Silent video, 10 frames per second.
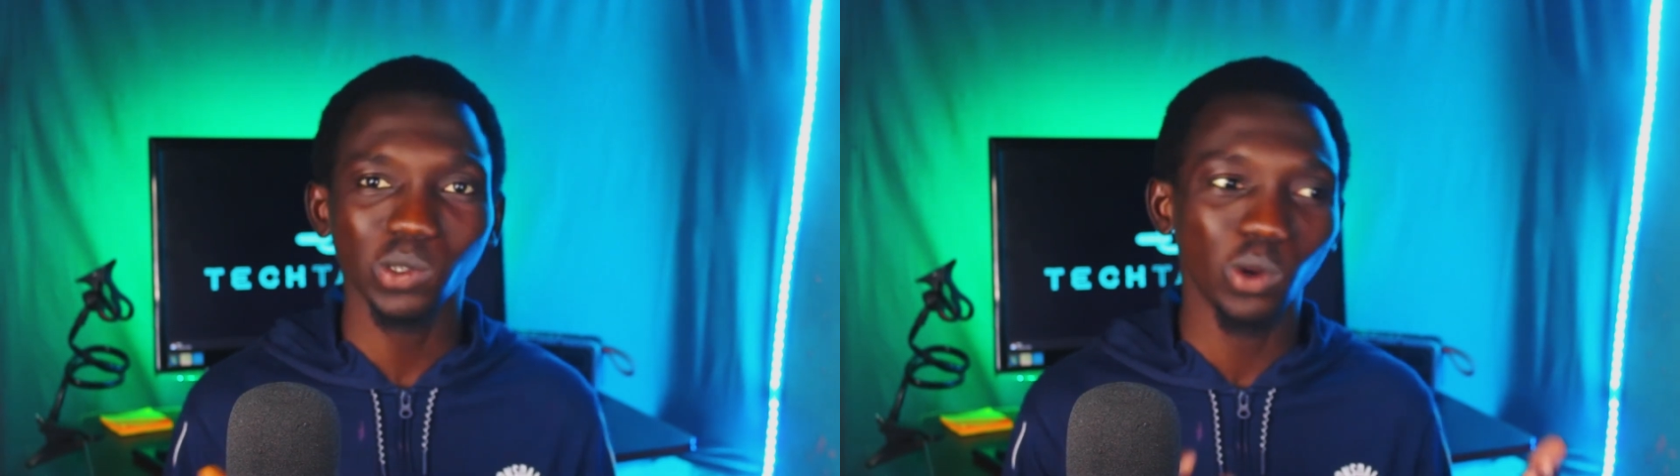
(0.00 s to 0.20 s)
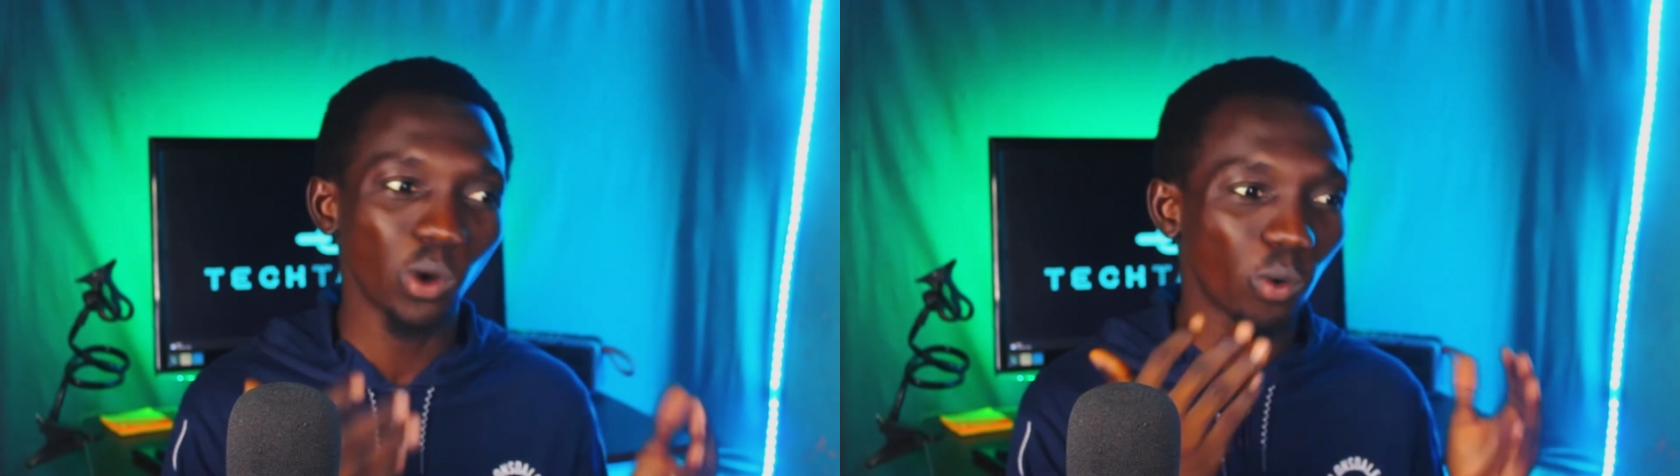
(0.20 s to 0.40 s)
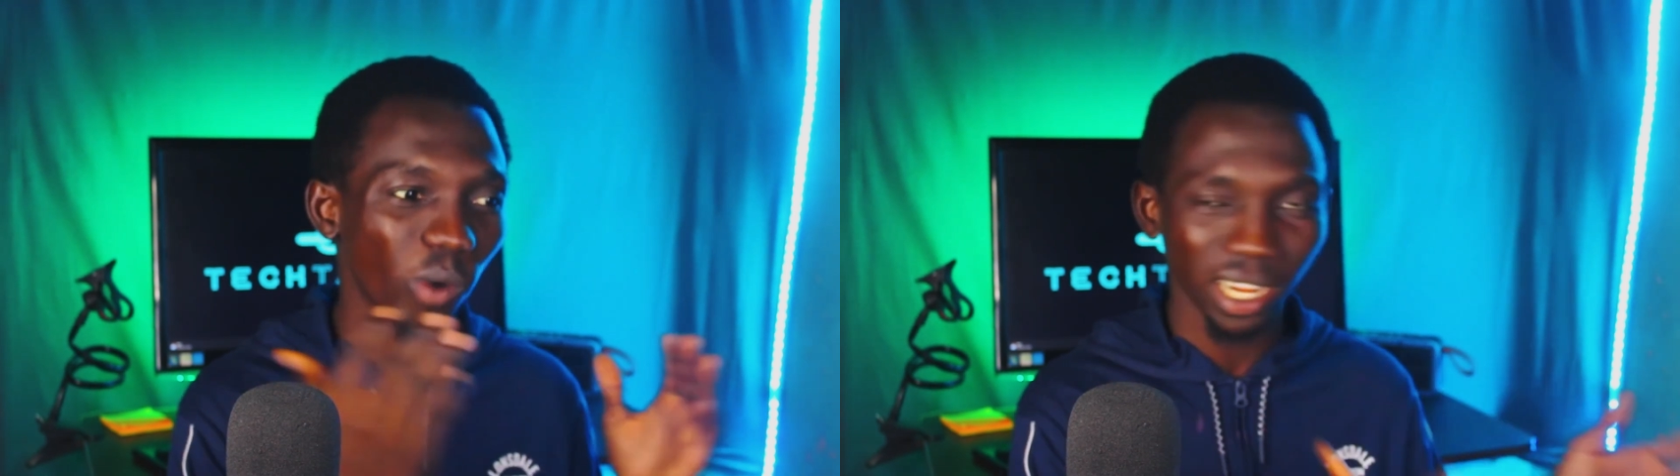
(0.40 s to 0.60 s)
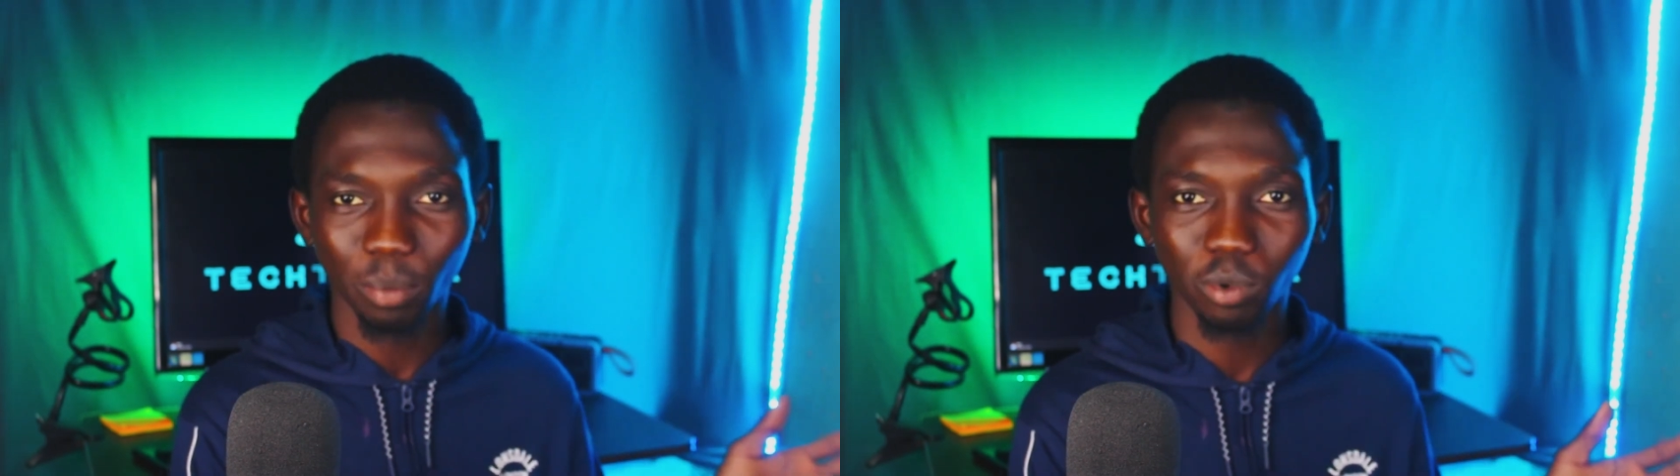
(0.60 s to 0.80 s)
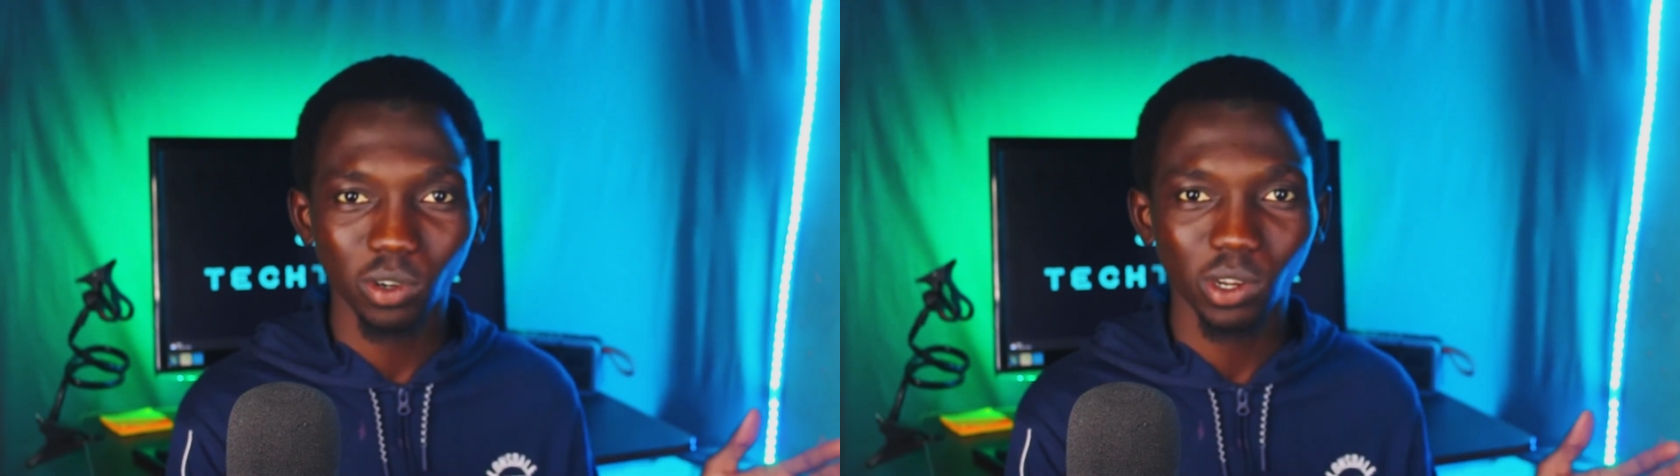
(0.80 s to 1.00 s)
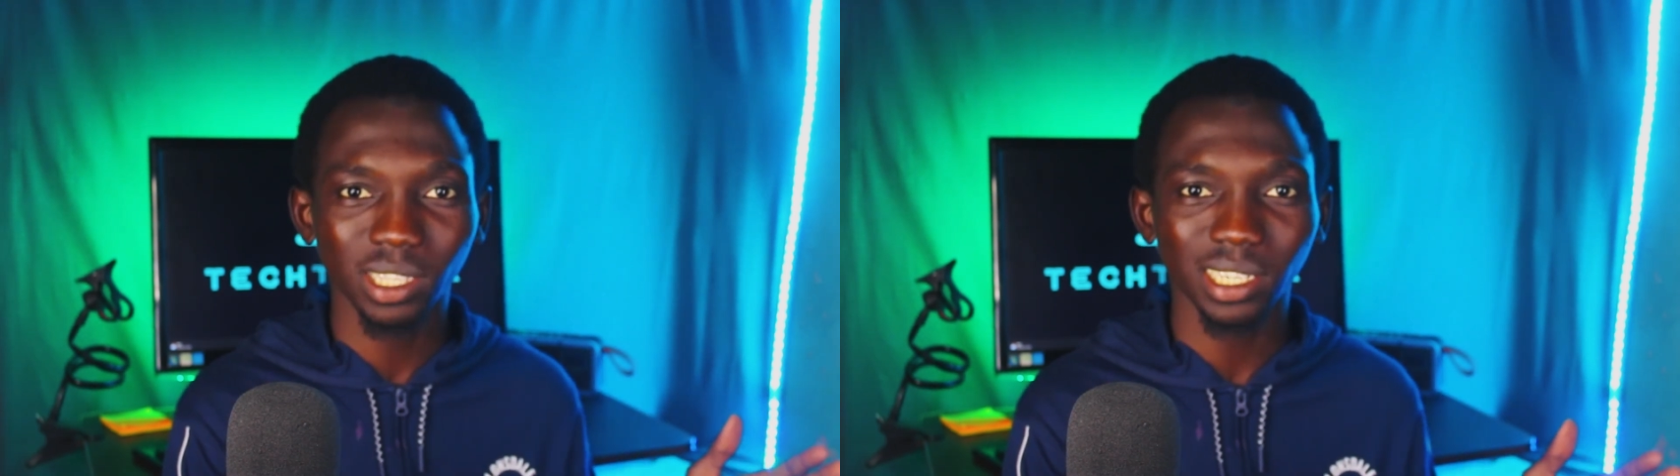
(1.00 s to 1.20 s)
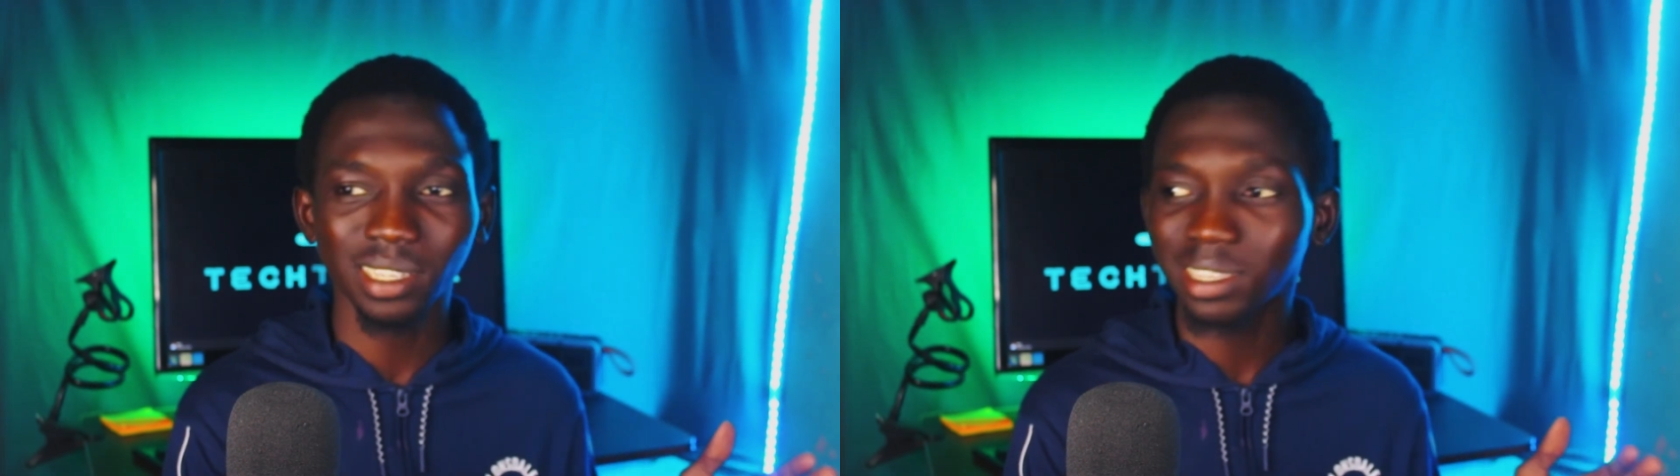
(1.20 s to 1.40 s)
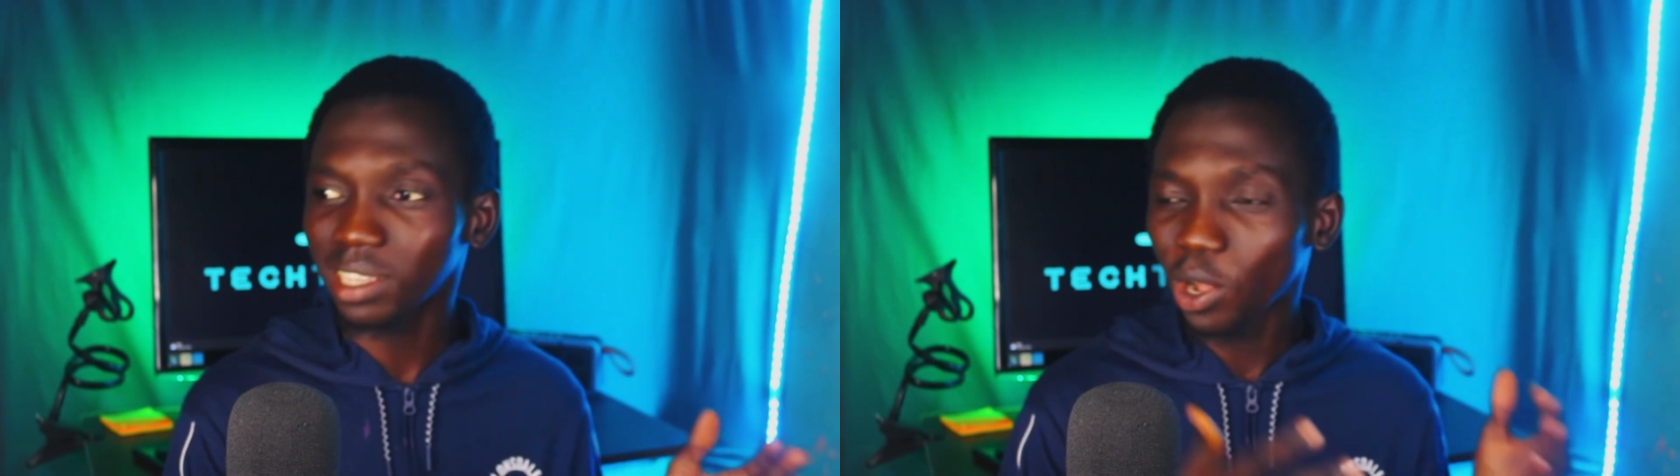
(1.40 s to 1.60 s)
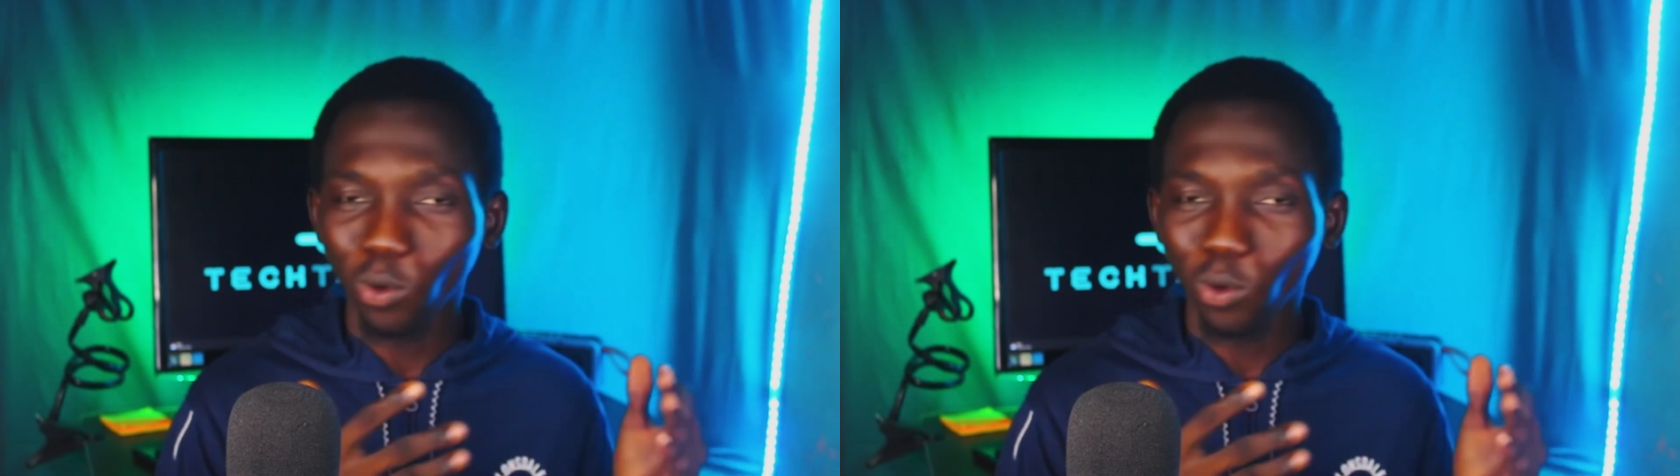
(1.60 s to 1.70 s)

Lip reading: to know where the product is,